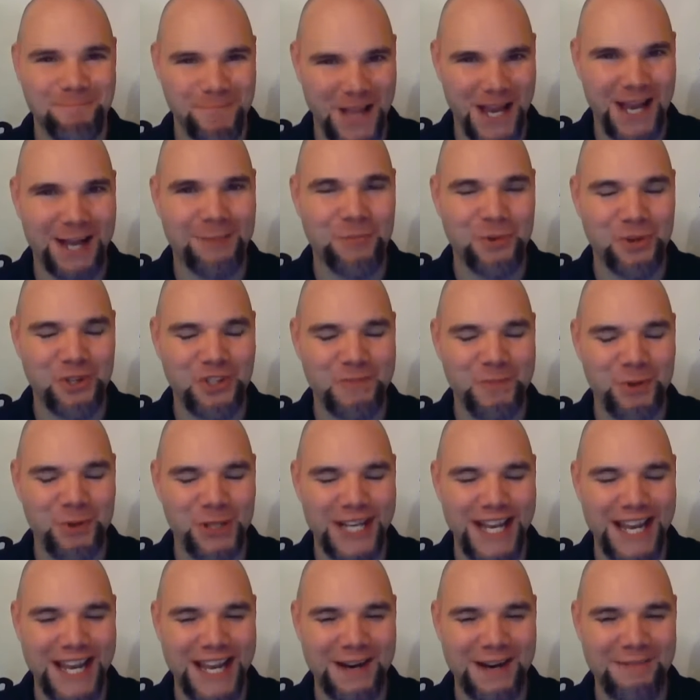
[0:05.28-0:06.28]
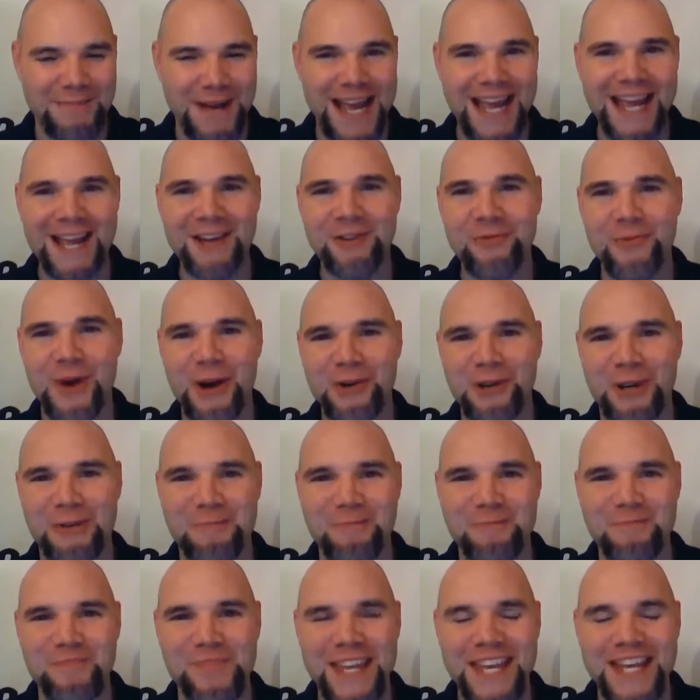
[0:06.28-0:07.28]
I'm Chris Mooneyham, and
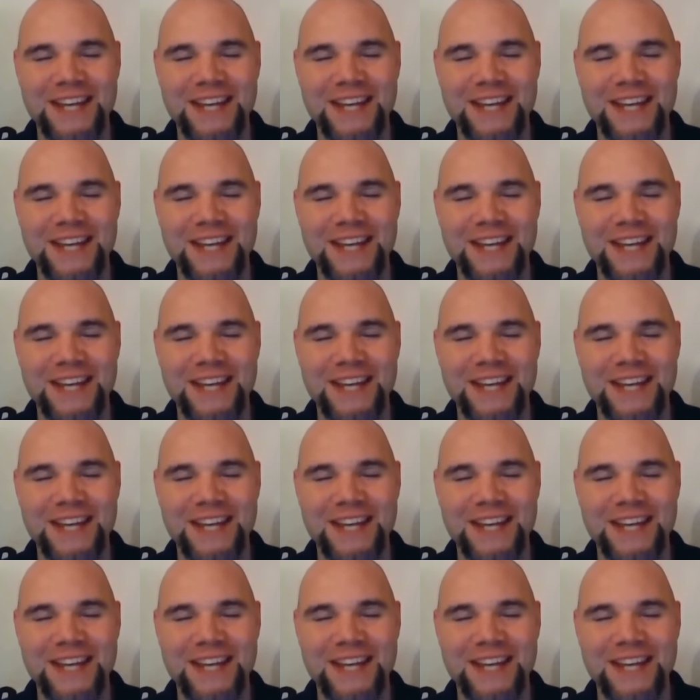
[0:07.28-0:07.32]
welcome